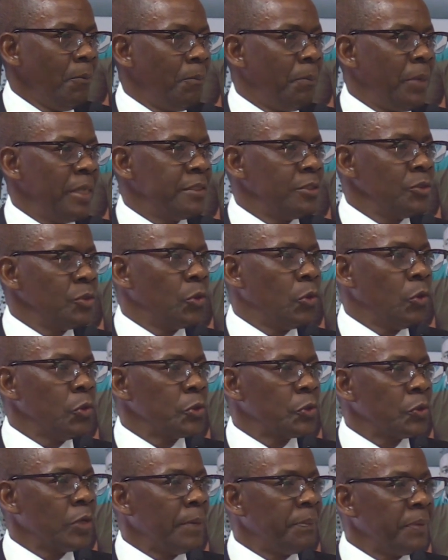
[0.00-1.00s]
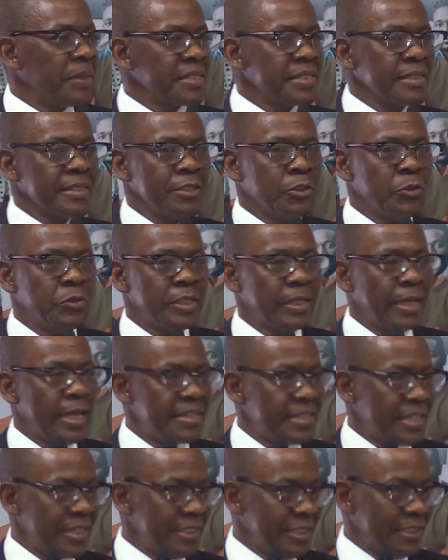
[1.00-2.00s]
But you go to capacity
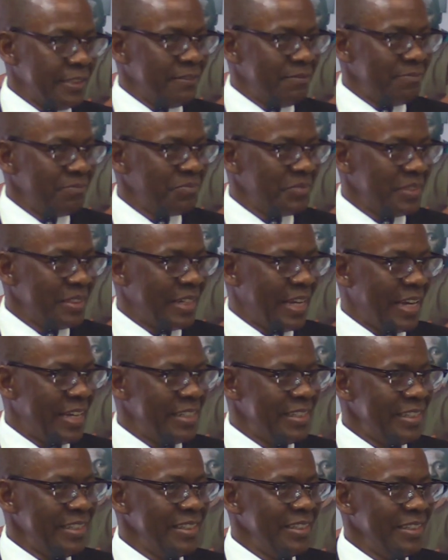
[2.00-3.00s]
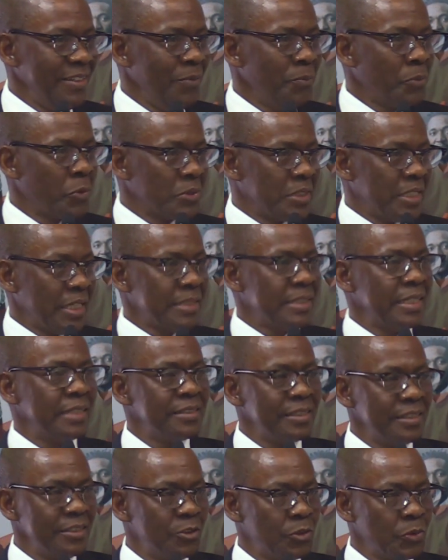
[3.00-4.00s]
utilization, right?
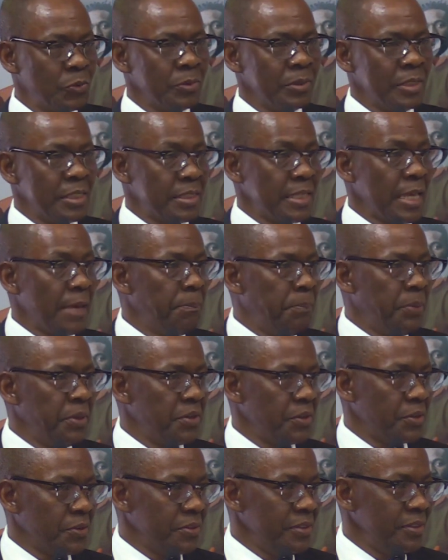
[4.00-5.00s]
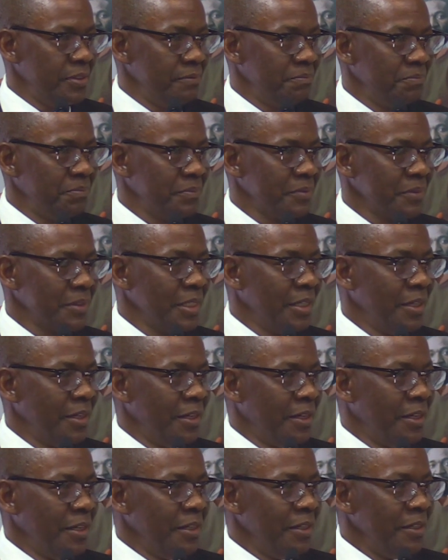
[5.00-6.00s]
Projected into the same period.
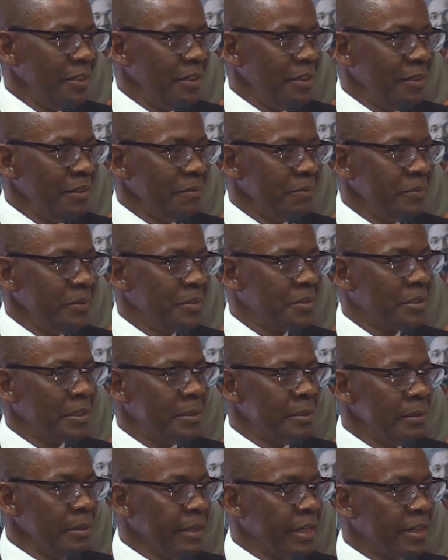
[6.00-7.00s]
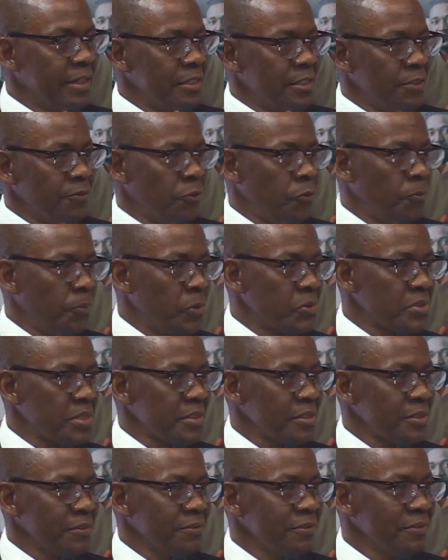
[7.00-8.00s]
Is it negative or
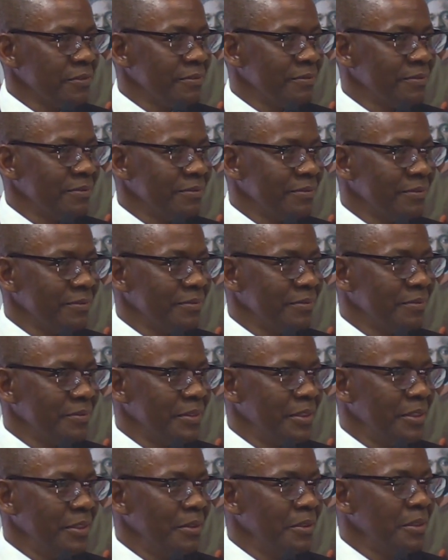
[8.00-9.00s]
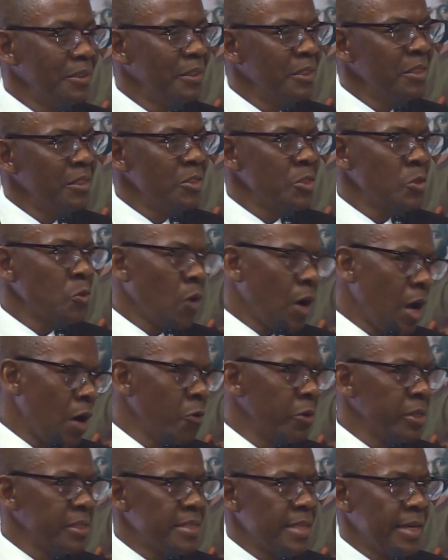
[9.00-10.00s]
positive? So
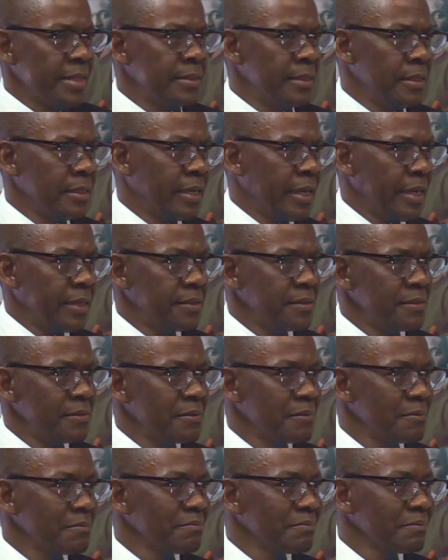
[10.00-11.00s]
how is that the case?